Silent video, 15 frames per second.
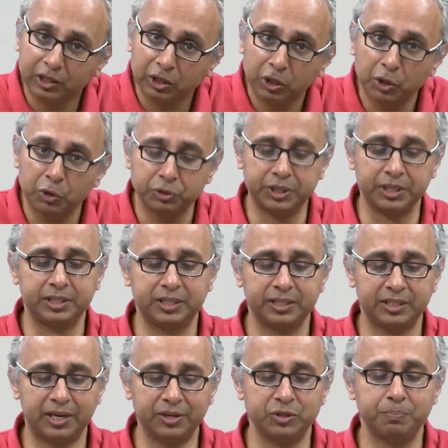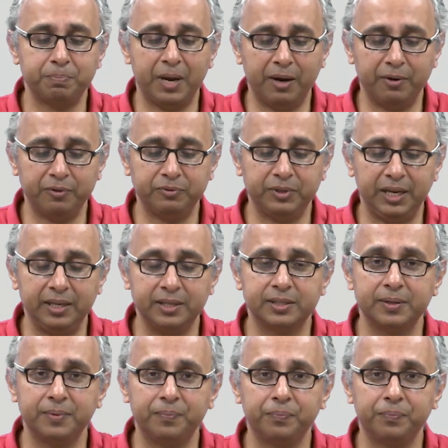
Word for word: closest such pair of days.